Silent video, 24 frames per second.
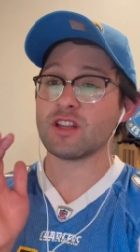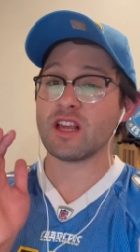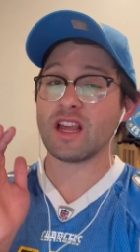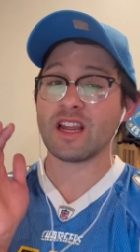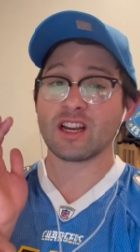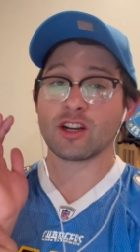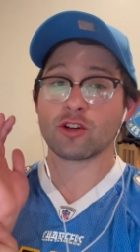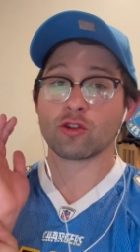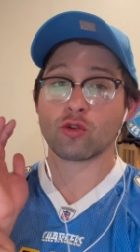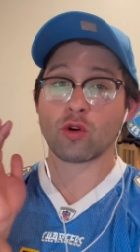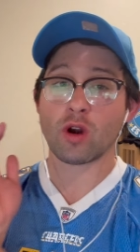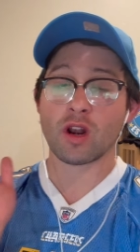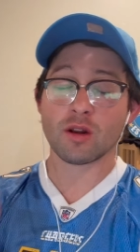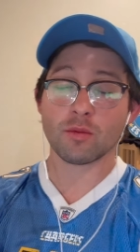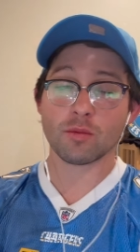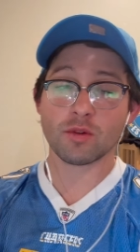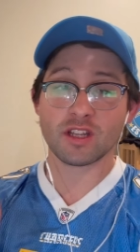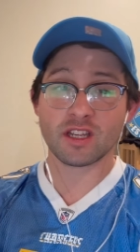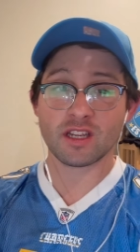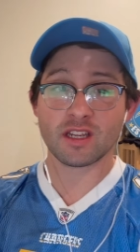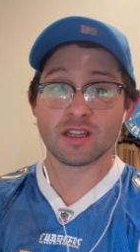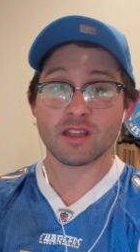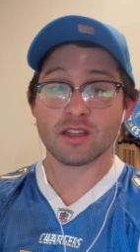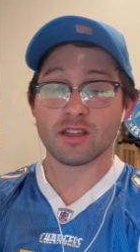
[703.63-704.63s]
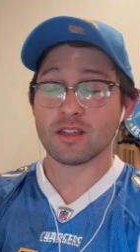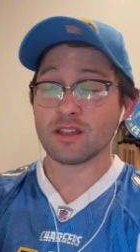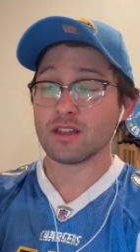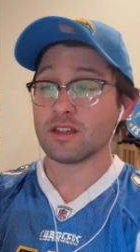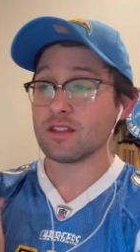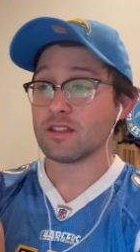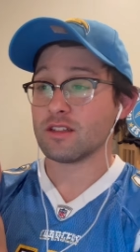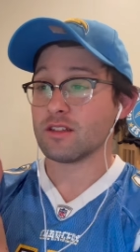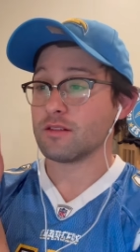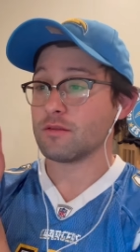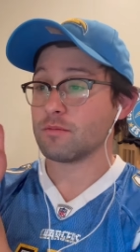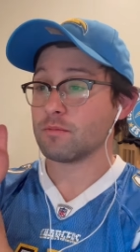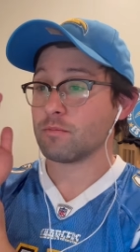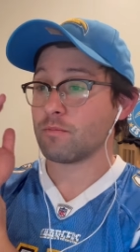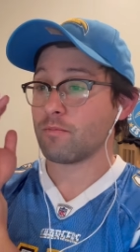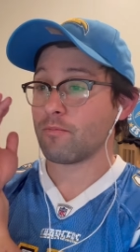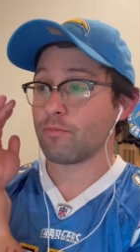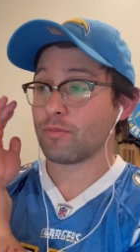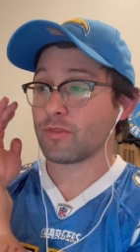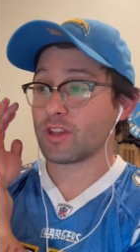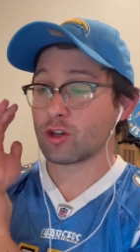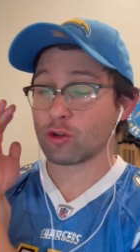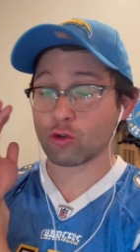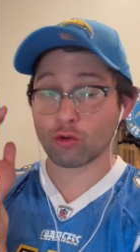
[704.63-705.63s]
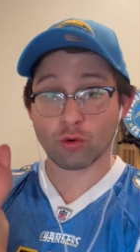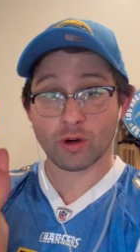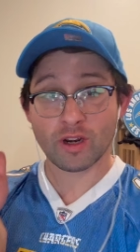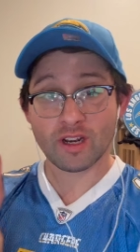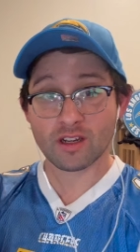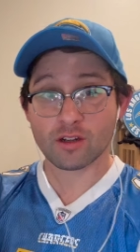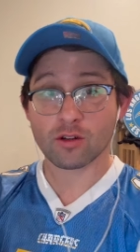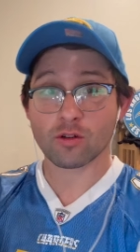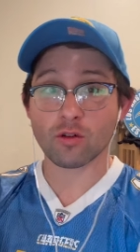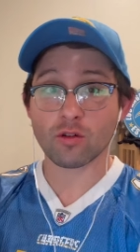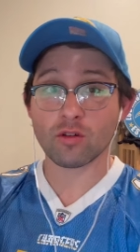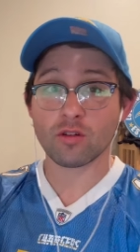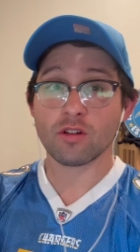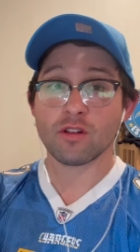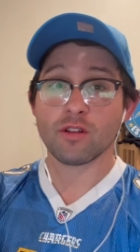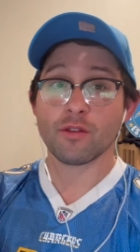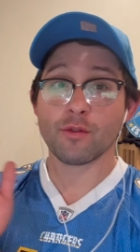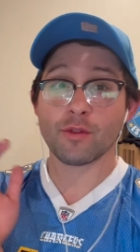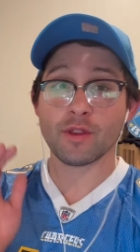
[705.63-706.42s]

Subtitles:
incredibly critical.